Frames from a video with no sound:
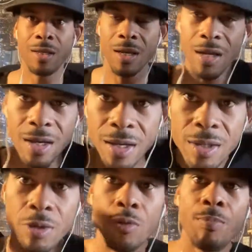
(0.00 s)
and
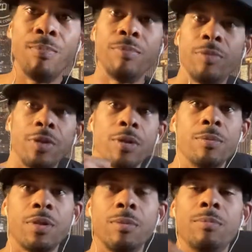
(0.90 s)
do
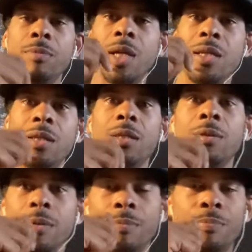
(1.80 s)
some nice,
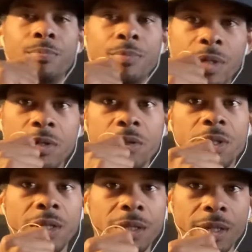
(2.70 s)

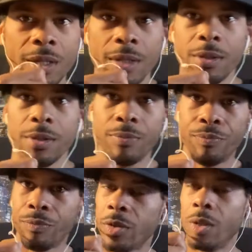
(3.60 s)
interesting things.
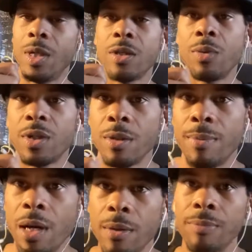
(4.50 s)
So that's what it's
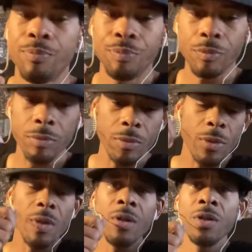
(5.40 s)
about.
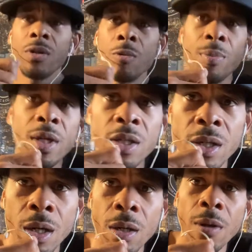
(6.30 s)
So peace,
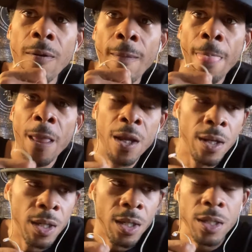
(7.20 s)
y'all.
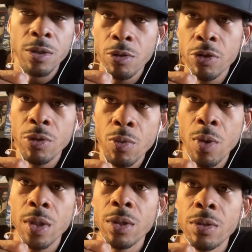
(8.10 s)
So also
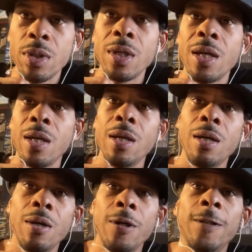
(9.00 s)
want to say,
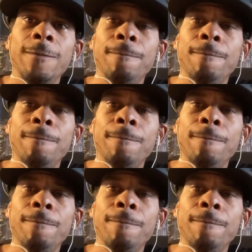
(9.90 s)
I